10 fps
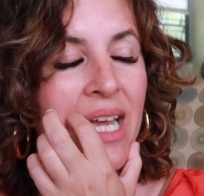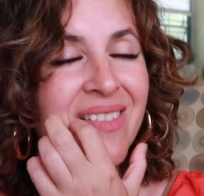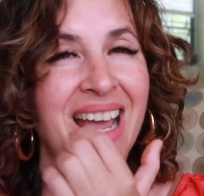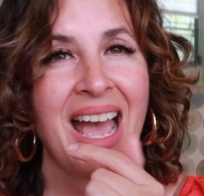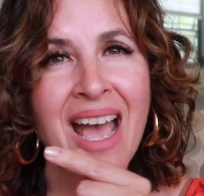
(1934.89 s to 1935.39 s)

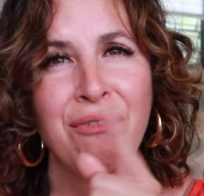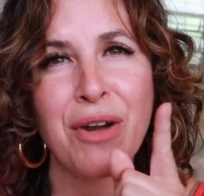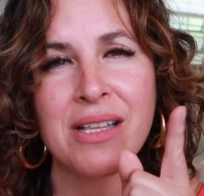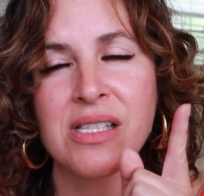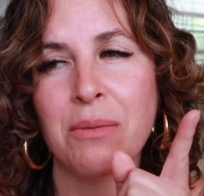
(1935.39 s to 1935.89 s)
And I have
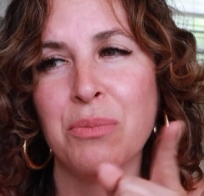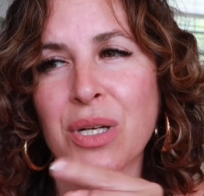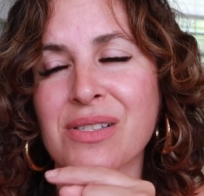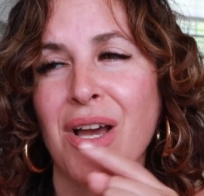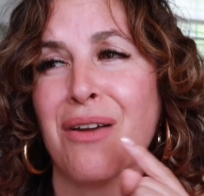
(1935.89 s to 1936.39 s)
read some
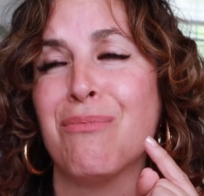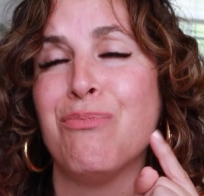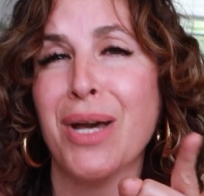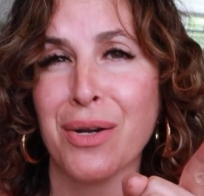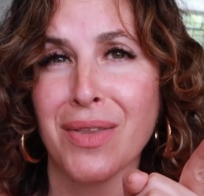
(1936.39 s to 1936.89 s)
books that are
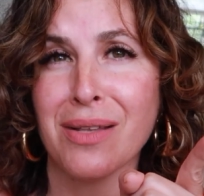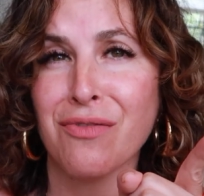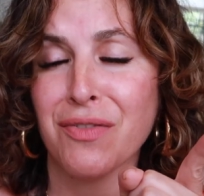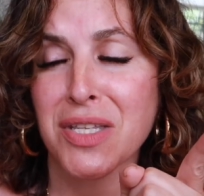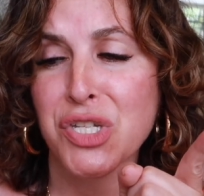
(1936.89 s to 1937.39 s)
better than
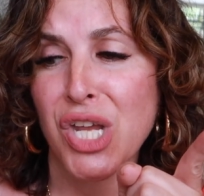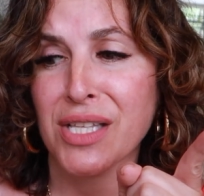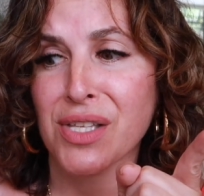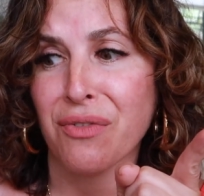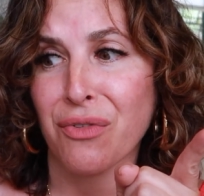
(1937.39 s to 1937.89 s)
50
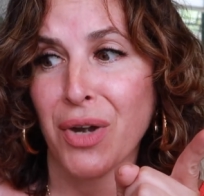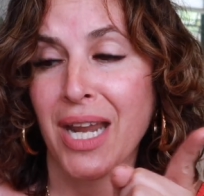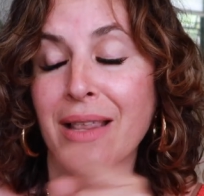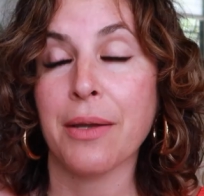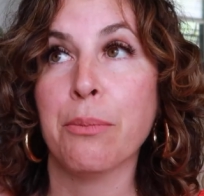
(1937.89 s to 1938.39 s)
Shades of
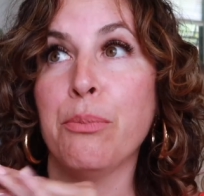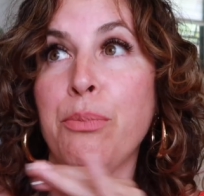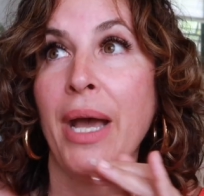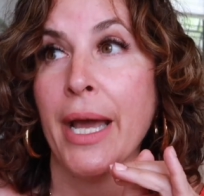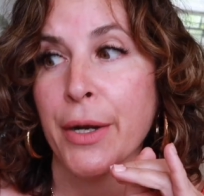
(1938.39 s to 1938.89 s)
Grey, like
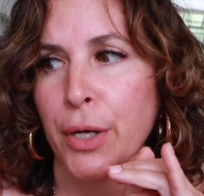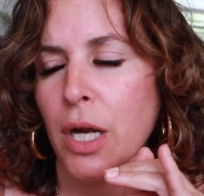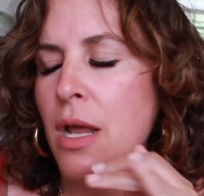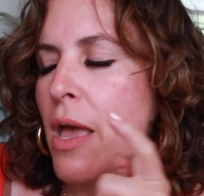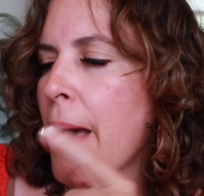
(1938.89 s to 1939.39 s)

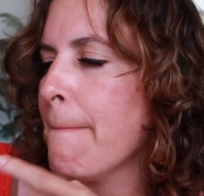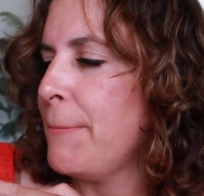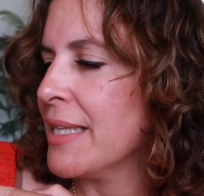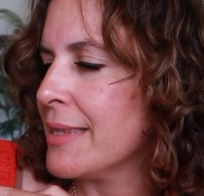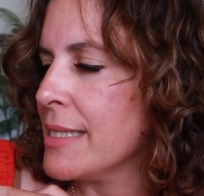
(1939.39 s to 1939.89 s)
better.
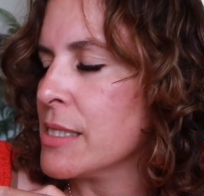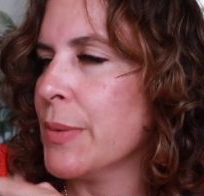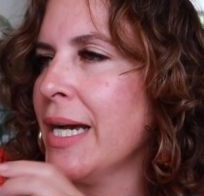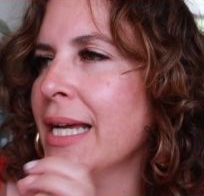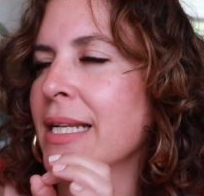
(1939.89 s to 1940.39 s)
But this
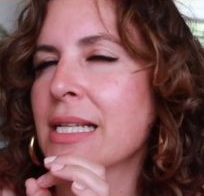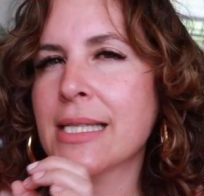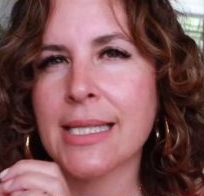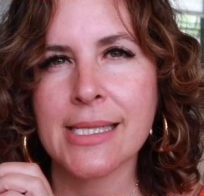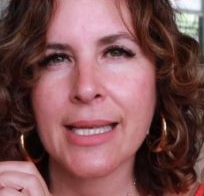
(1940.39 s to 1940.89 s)
one
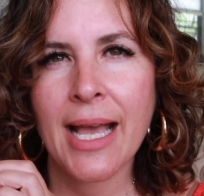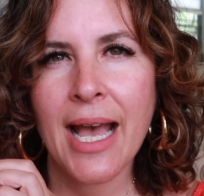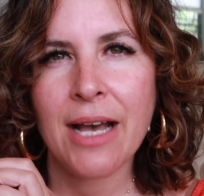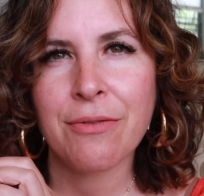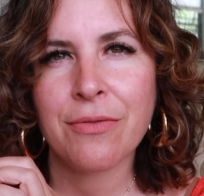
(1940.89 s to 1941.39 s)
doesn't
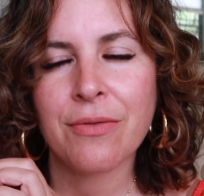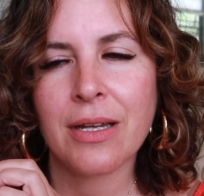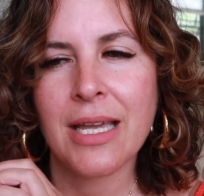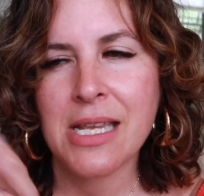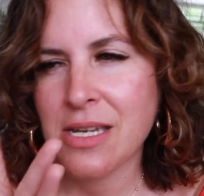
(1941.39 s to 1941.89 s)
have
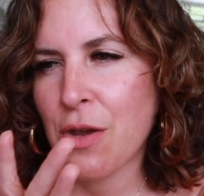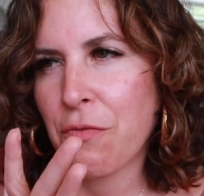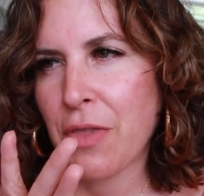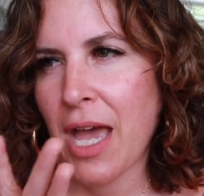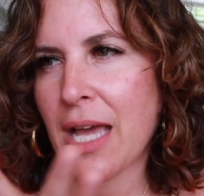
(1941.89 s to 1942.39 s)
any
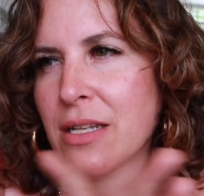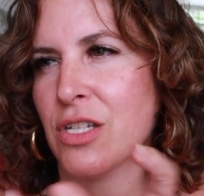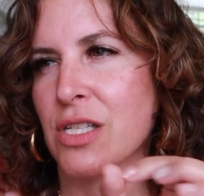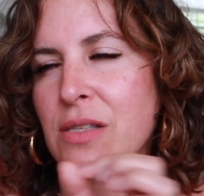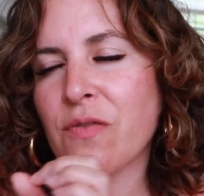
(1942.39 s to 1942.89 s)
of that.
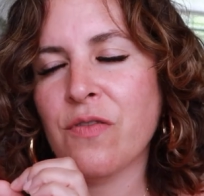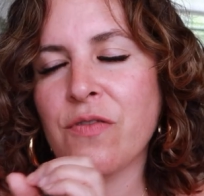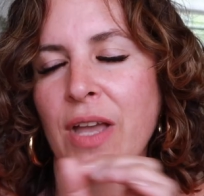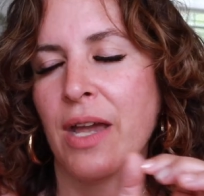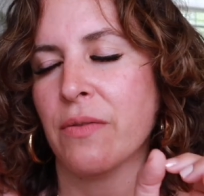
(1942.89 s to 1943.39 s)
Just
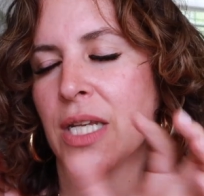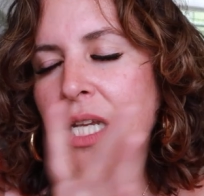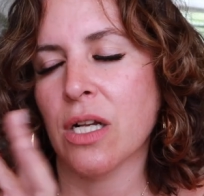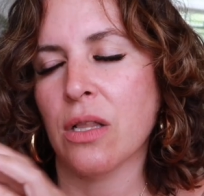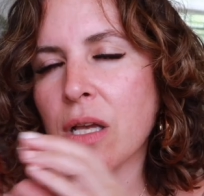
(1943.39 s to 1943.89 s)

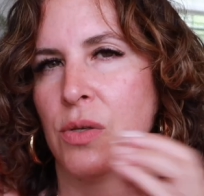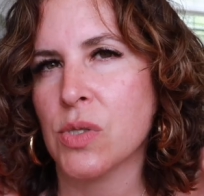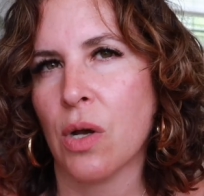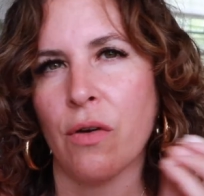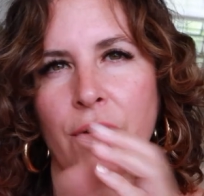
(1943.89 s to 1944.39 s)
very
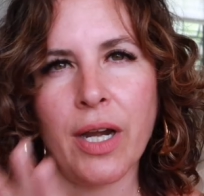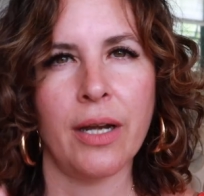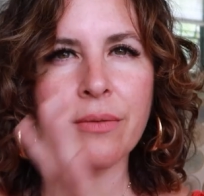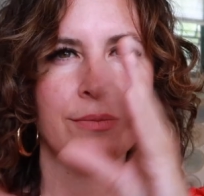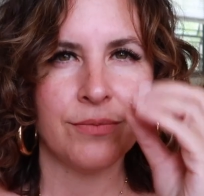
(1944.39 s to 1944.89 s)
glows
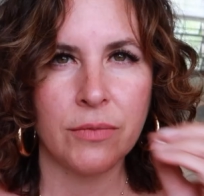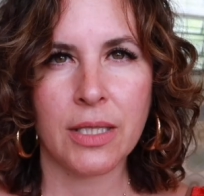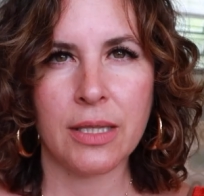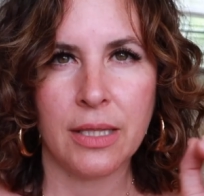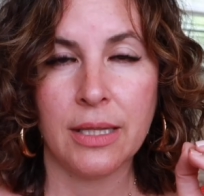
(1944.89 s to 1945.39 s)
over.
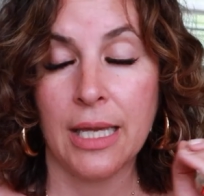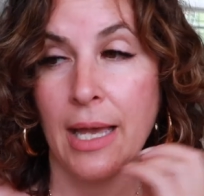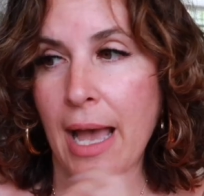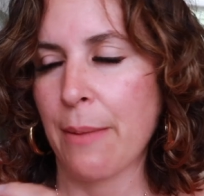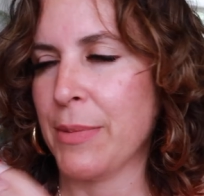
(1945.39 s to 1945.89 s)
It
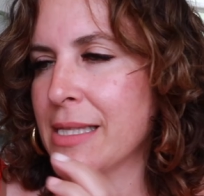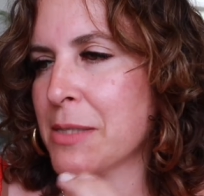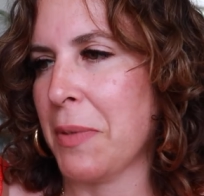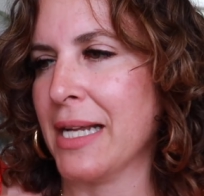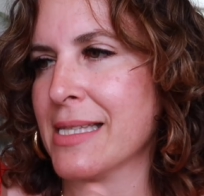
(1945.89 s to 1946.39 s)
happens,
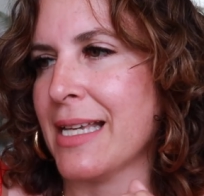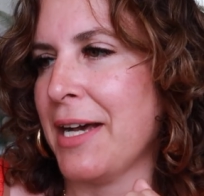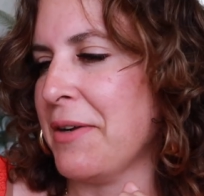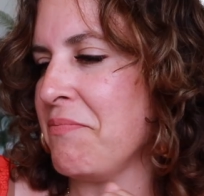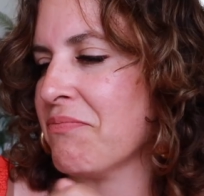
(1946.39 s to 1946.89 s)
but
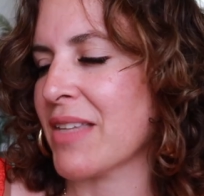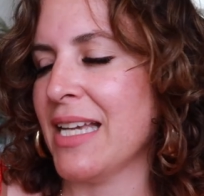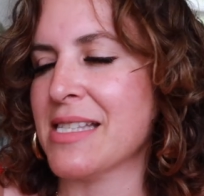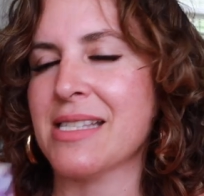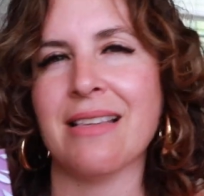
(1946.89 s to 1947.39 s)

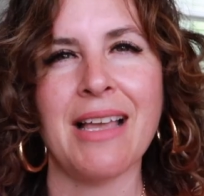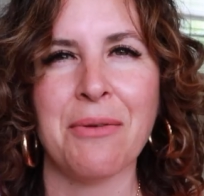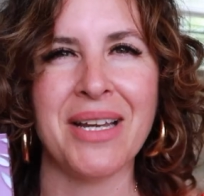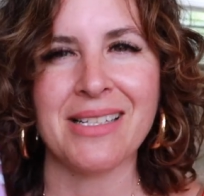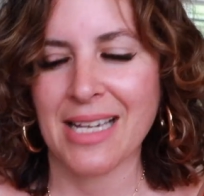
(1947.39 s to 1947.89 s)
it's
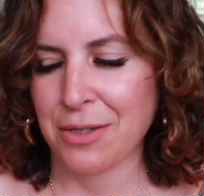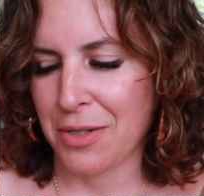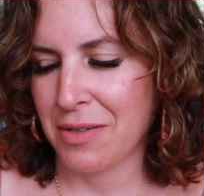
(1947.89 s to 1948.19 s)
lightweight. I don't know.